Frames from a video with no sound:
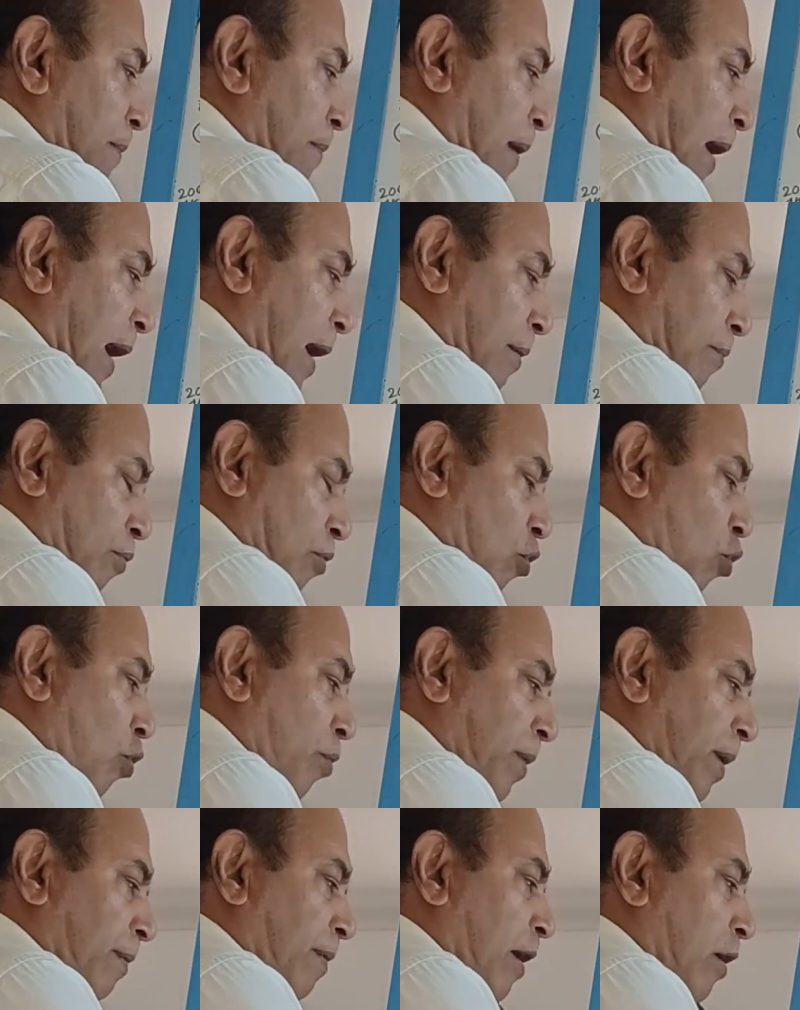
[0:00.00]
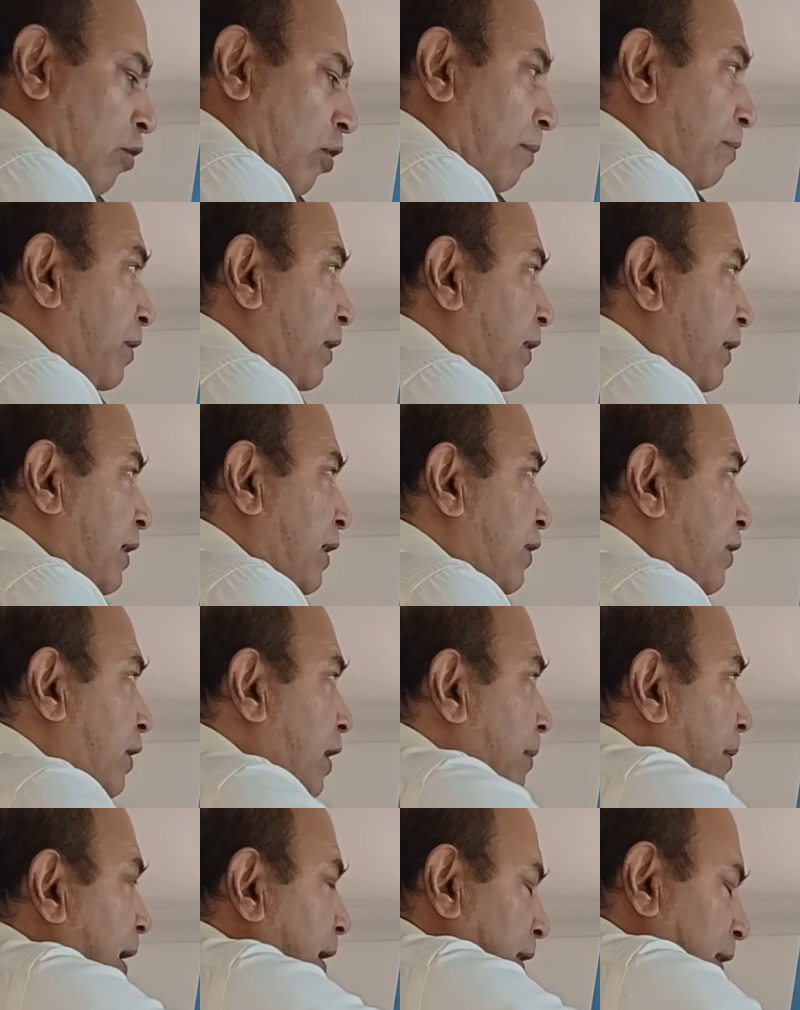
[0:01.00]
Ohmic value of this
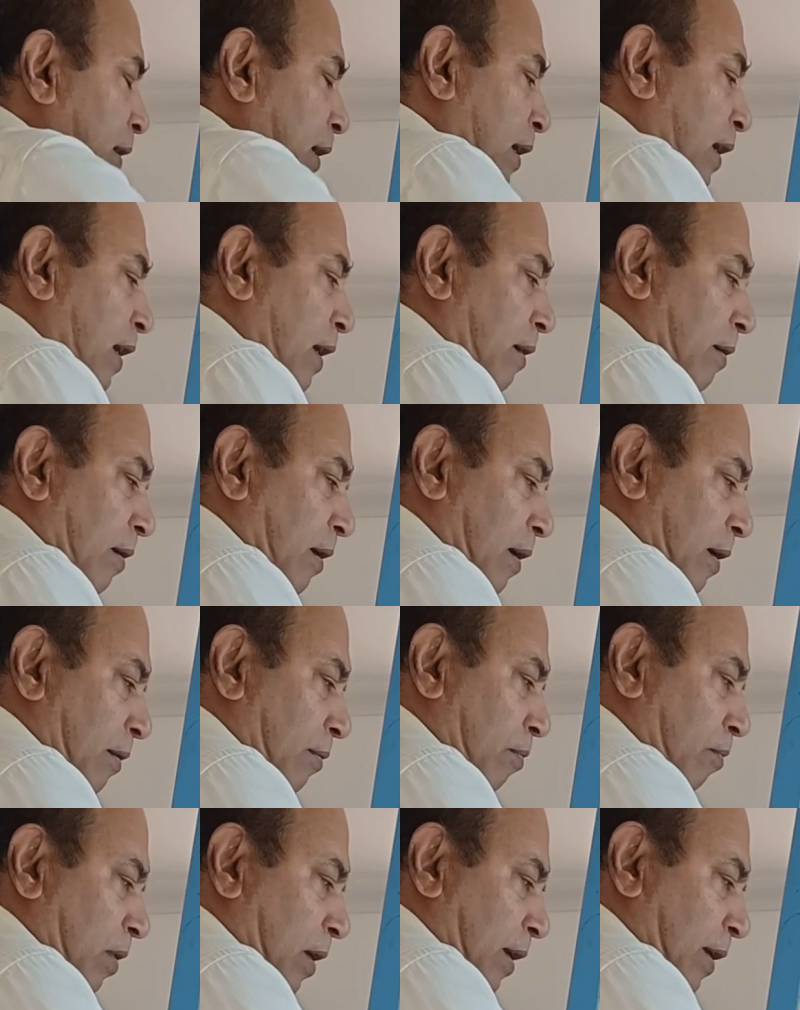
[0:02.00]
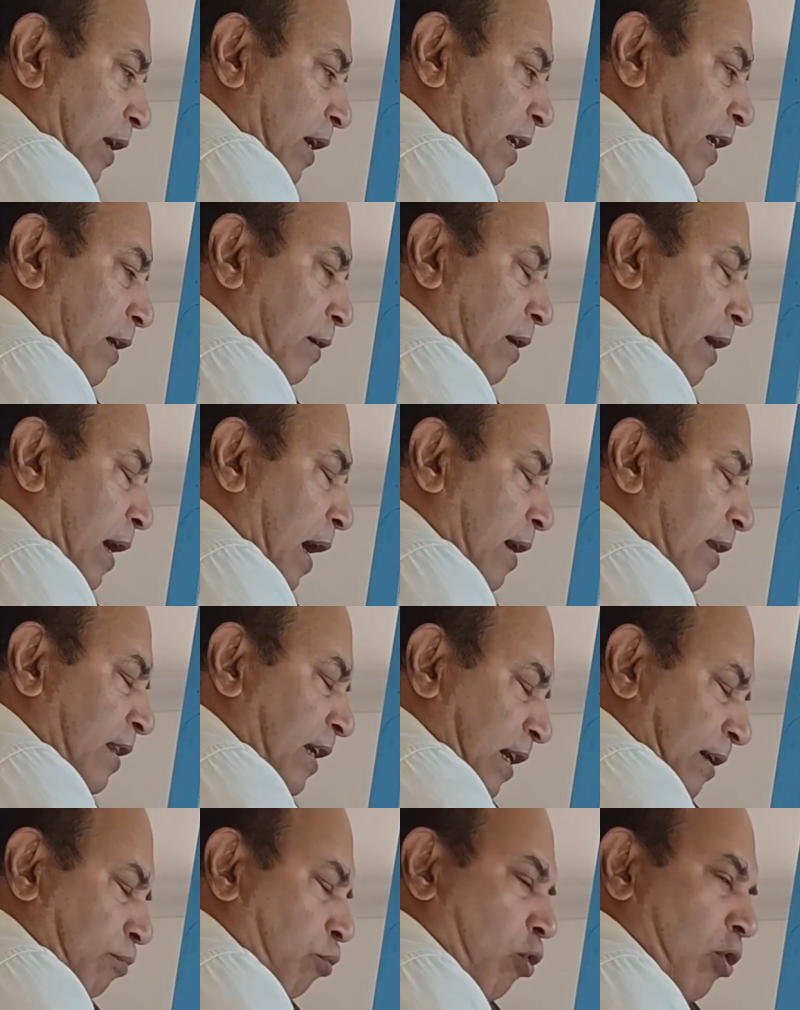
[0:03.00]
system at the rated at
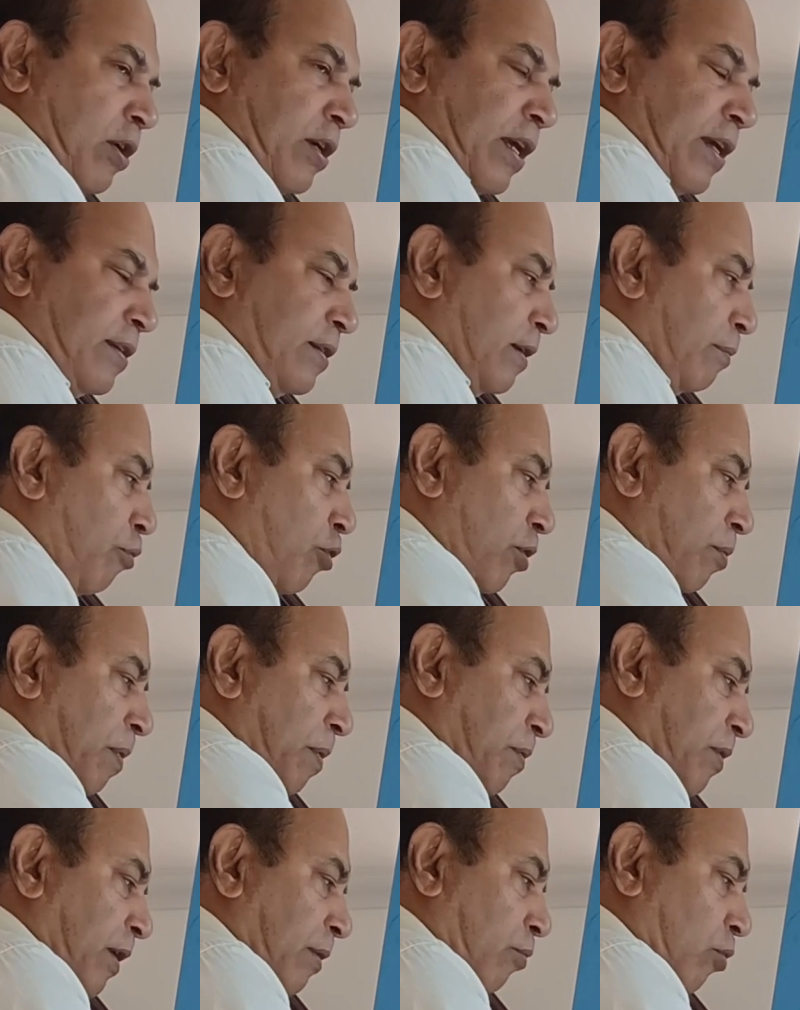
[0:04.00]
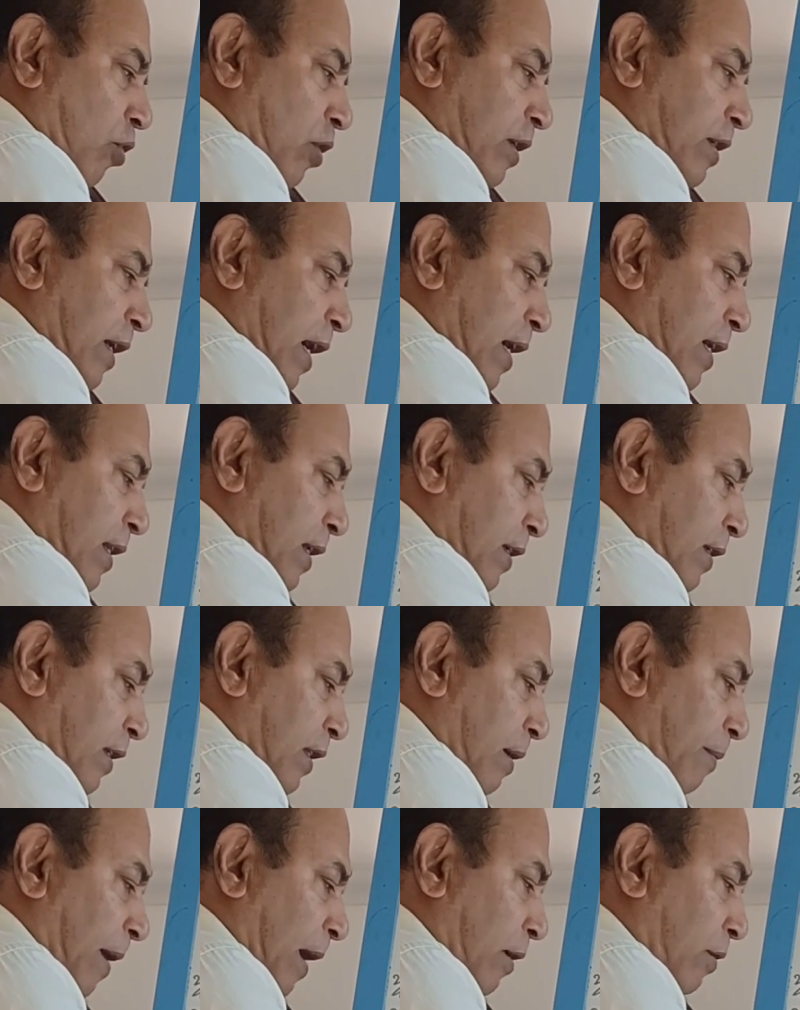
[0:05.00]
that voltage 415 volt side. This is
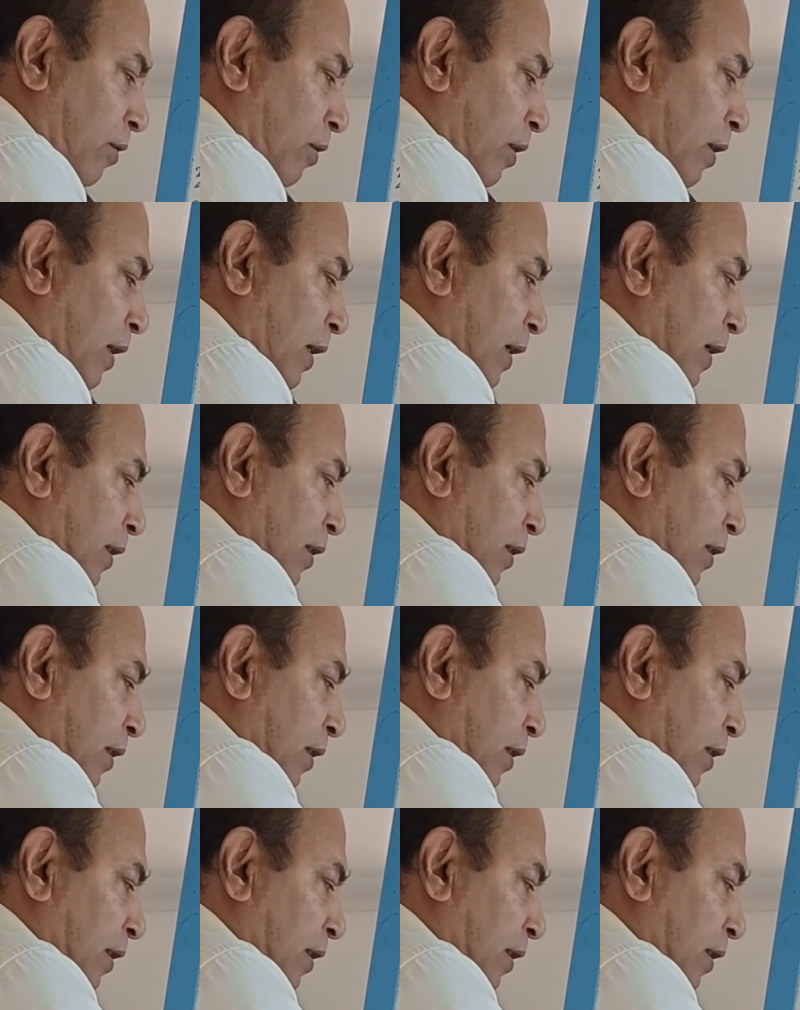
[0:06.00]
the value.